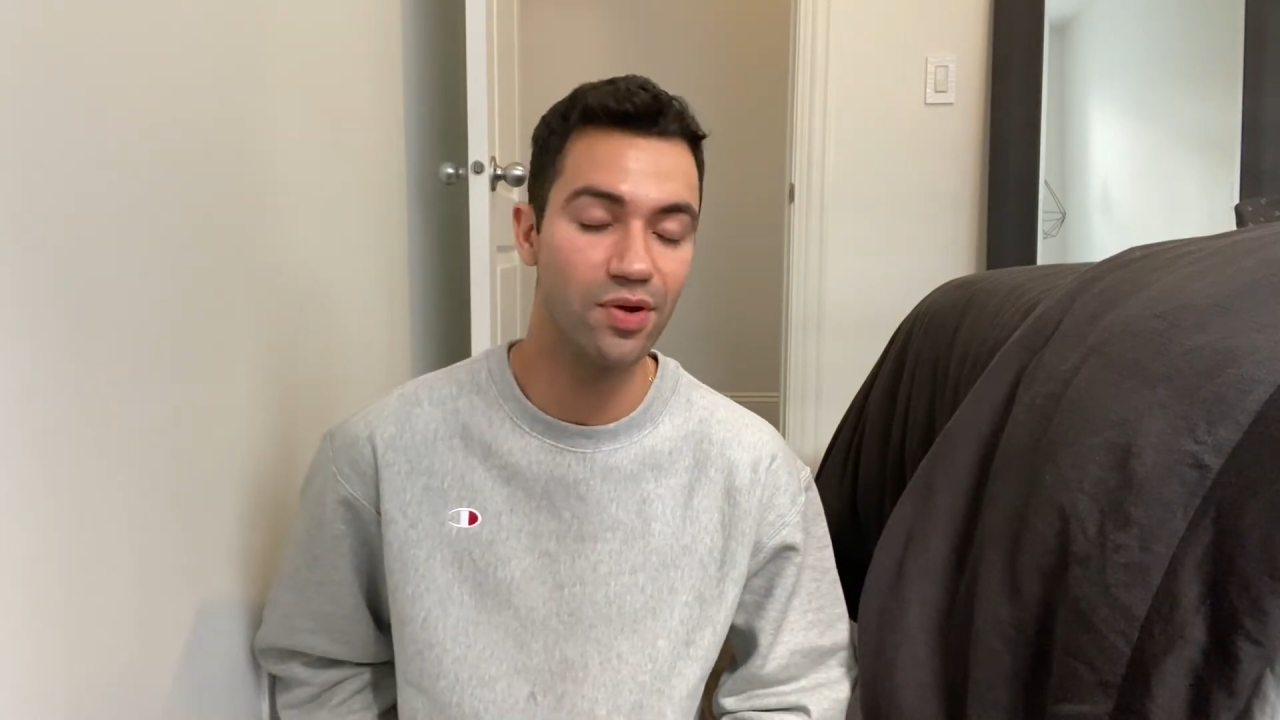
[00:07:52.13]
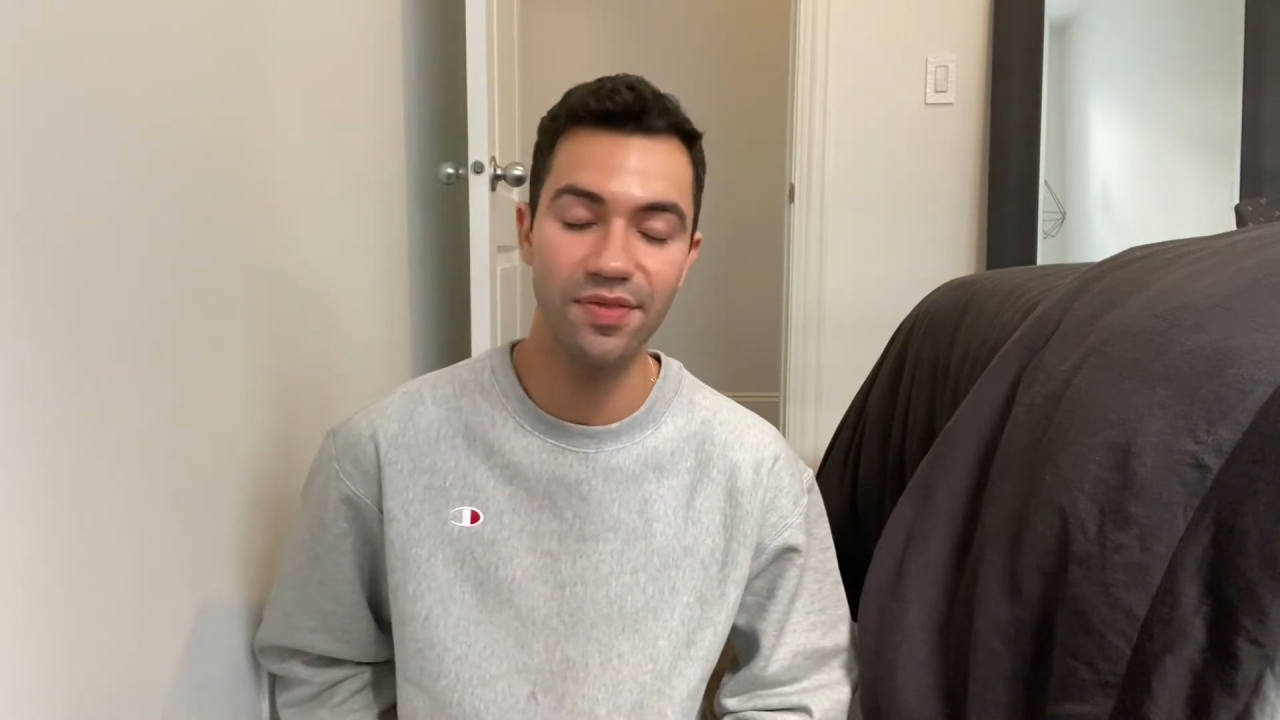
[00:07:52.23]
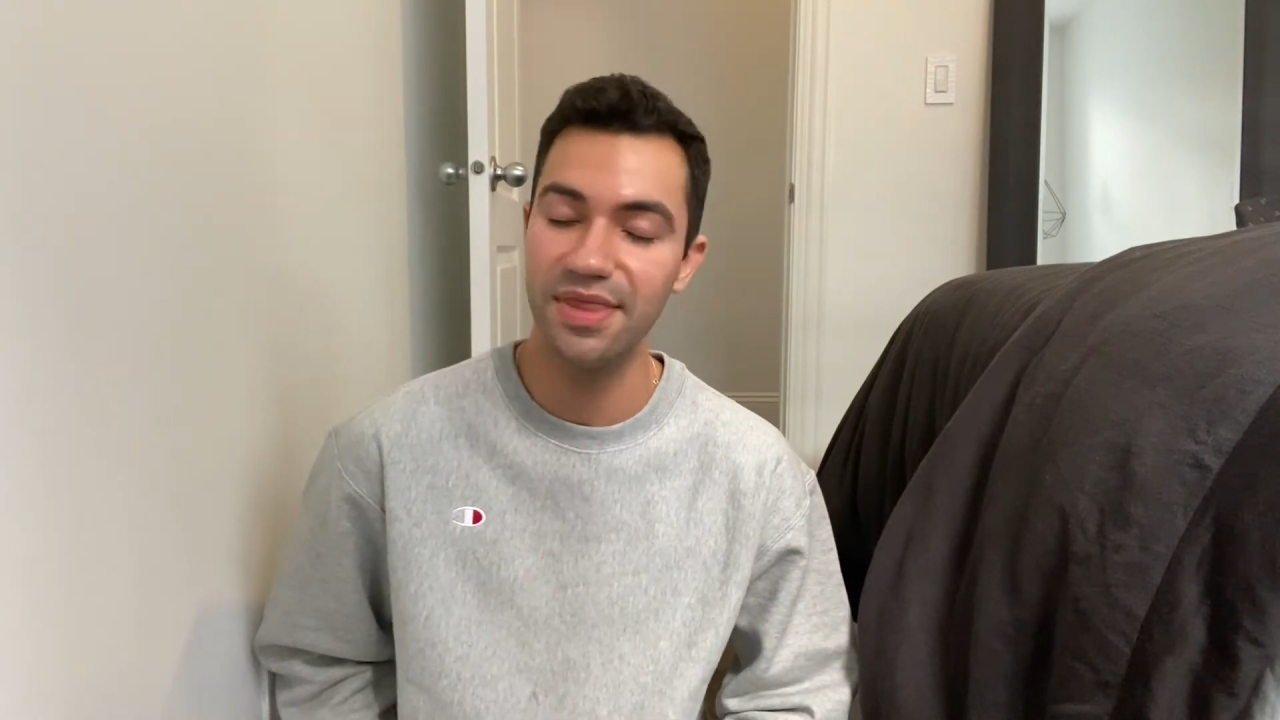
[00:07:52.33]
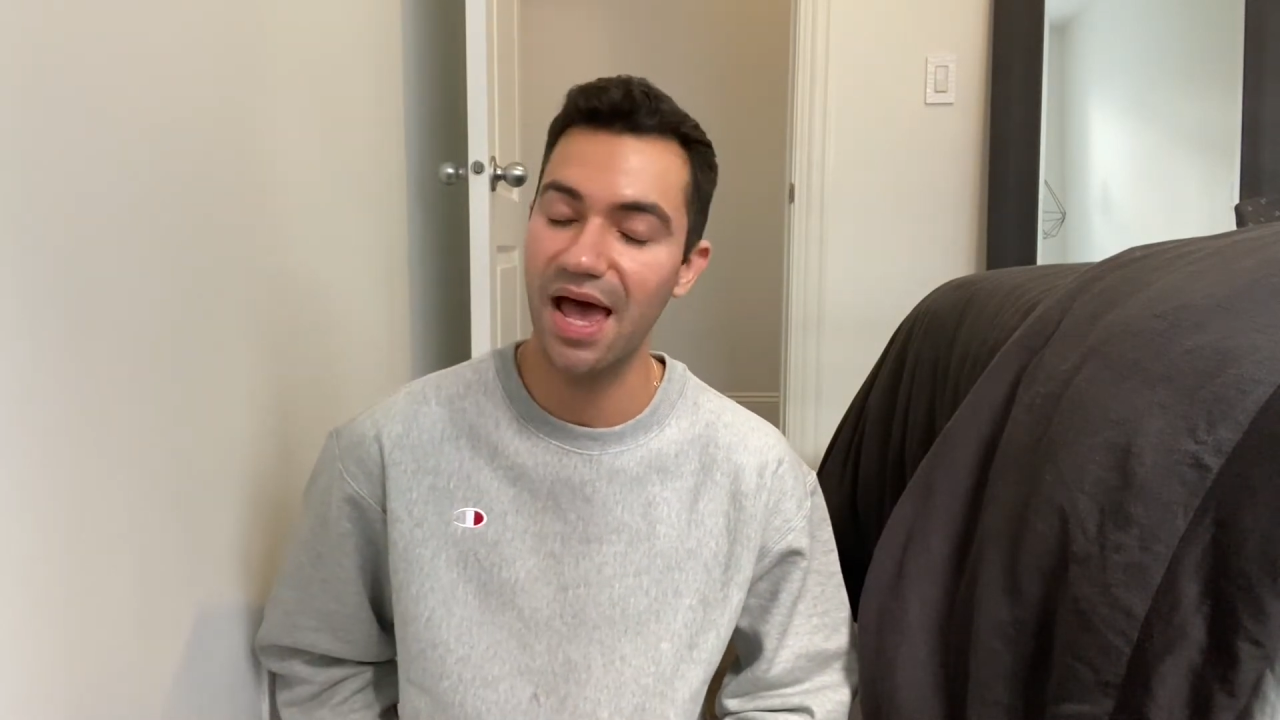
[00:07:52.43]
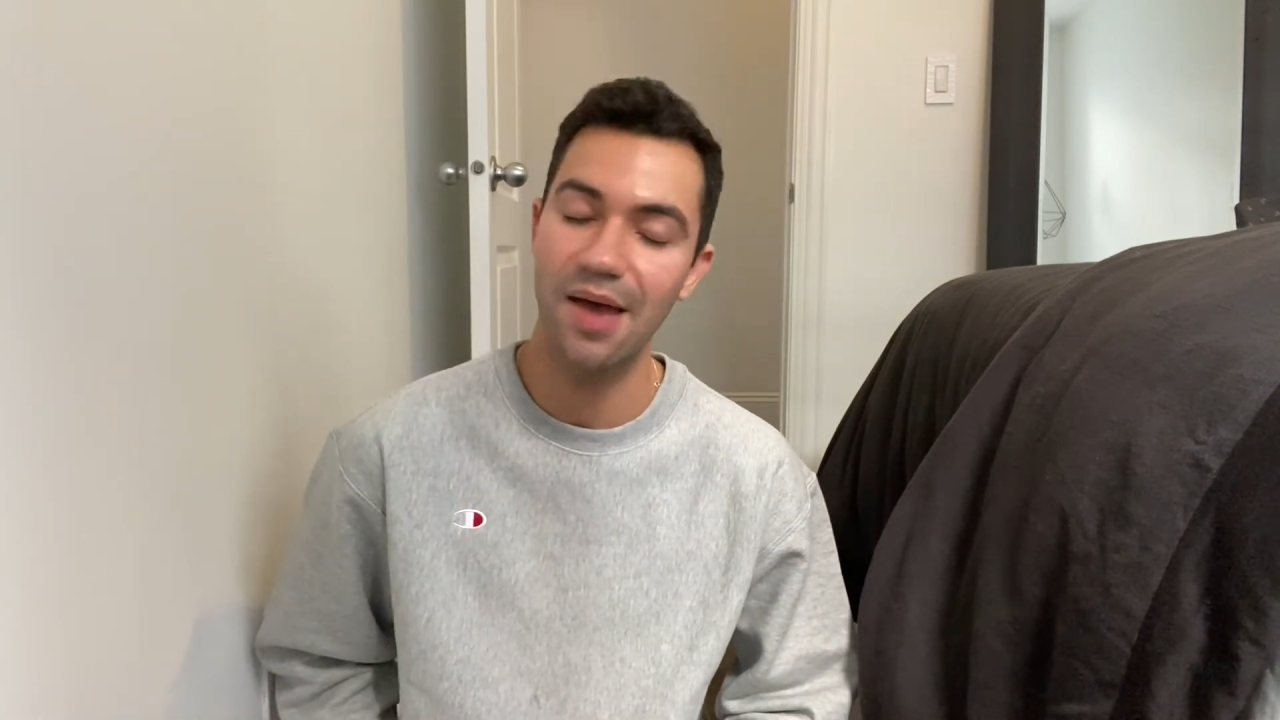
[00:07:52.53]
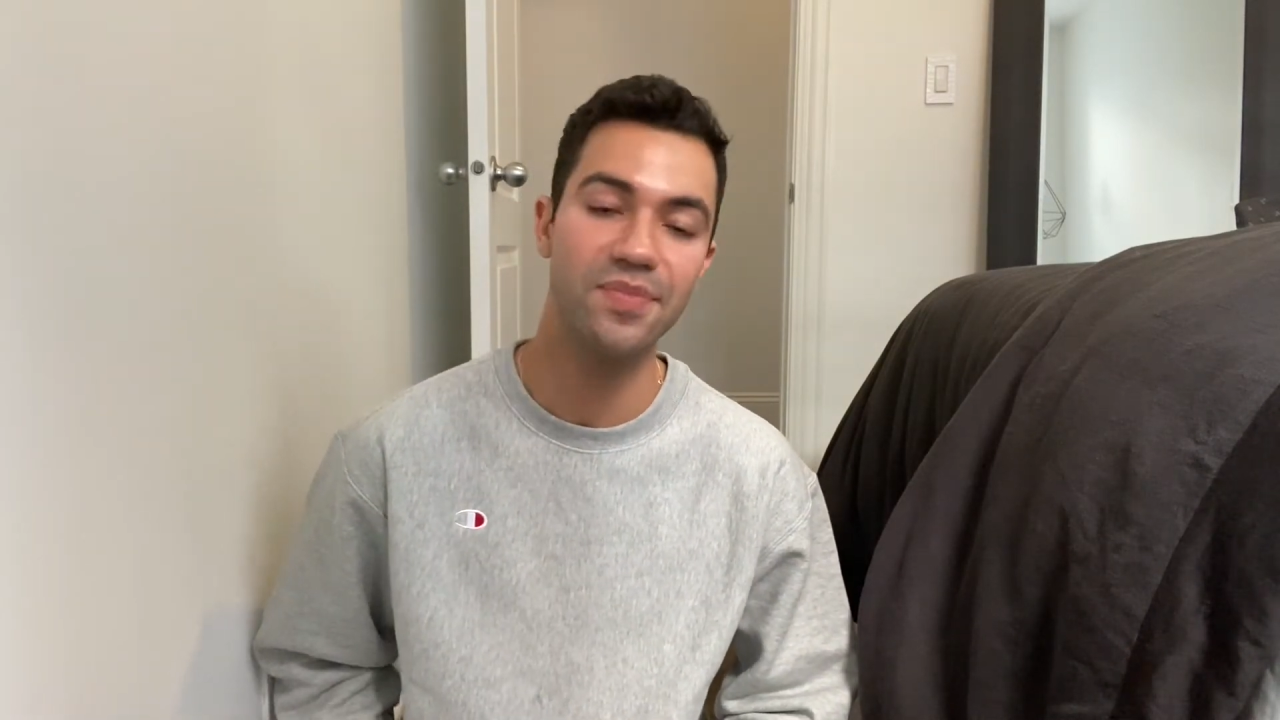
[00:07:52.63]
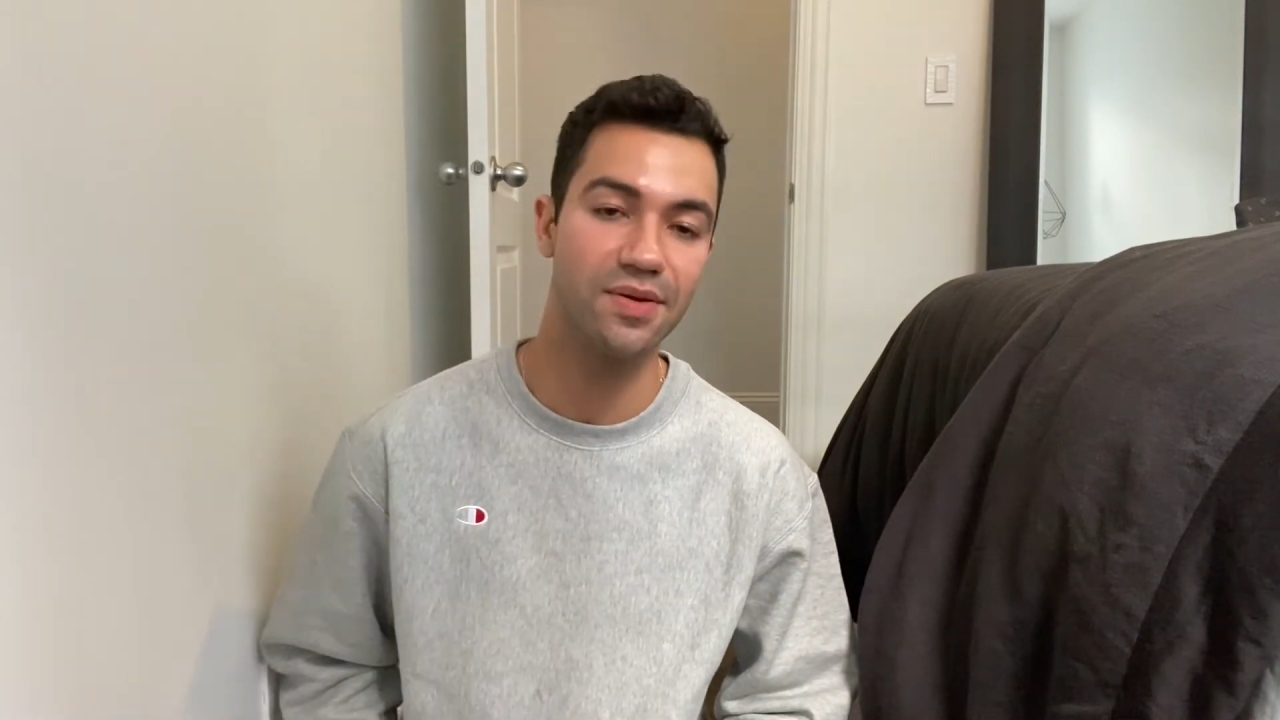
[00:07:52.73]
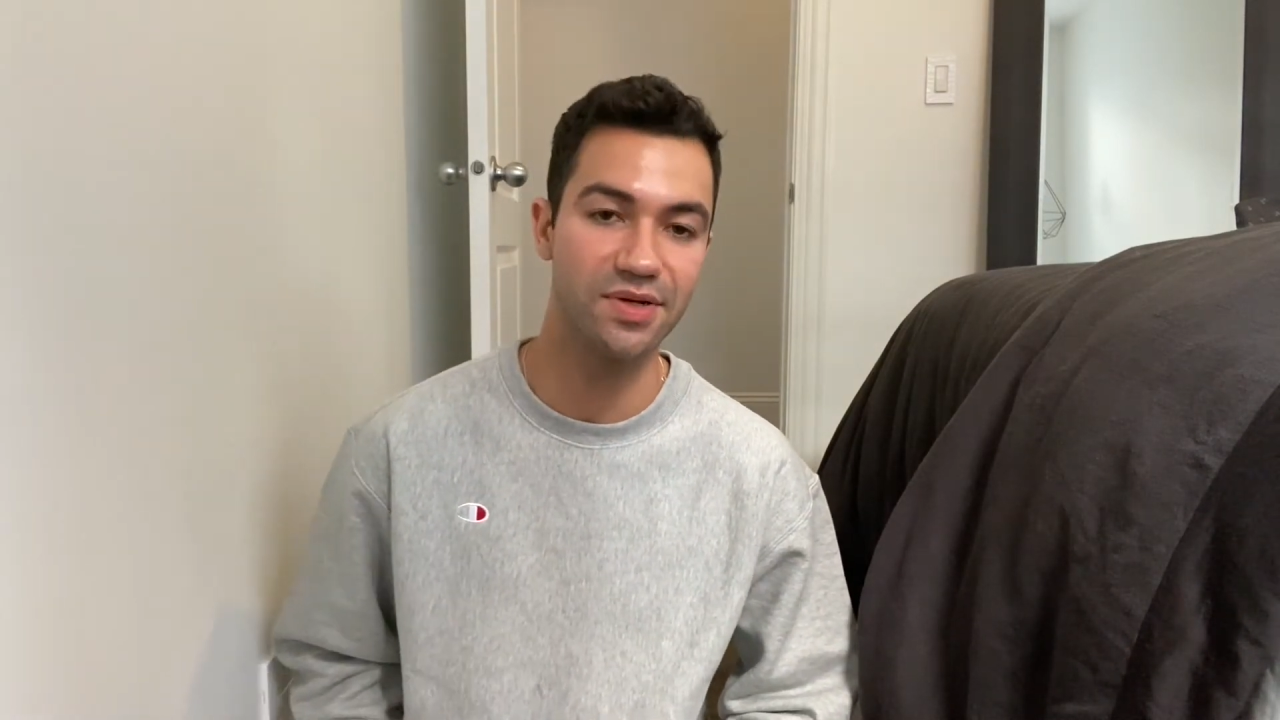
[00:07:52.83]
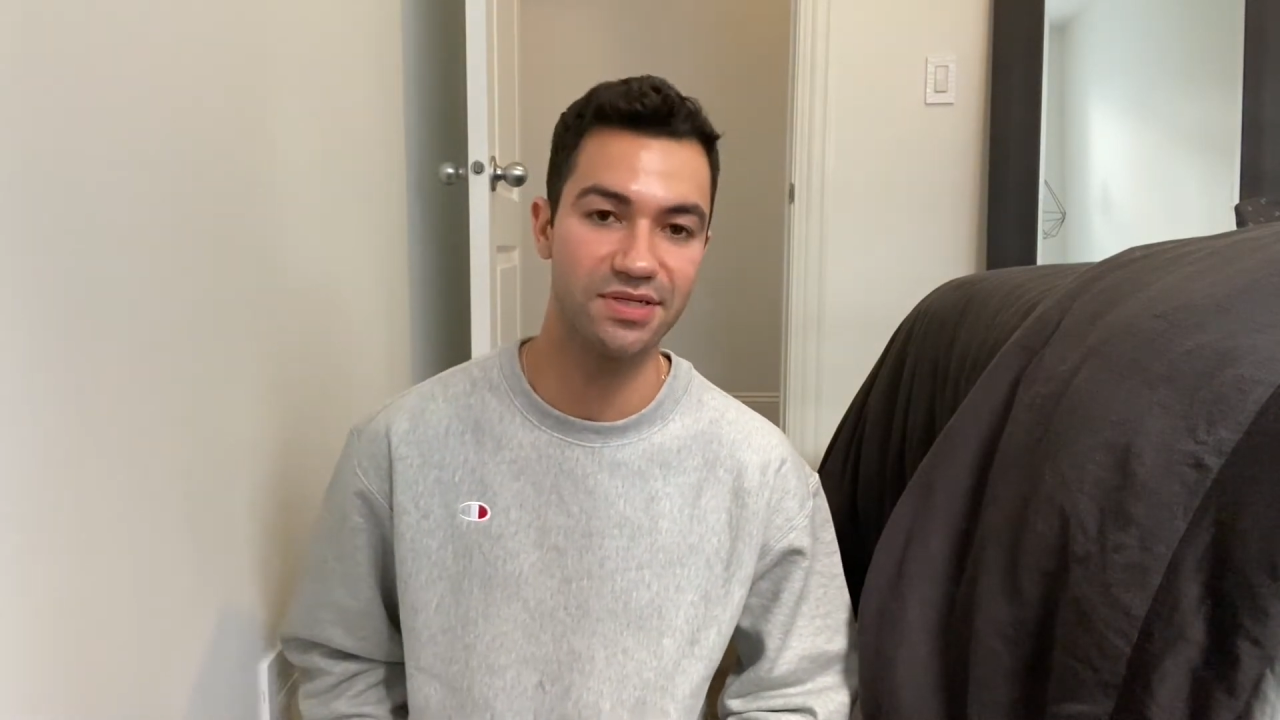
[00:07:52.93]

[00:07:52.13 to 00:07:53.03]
not be able to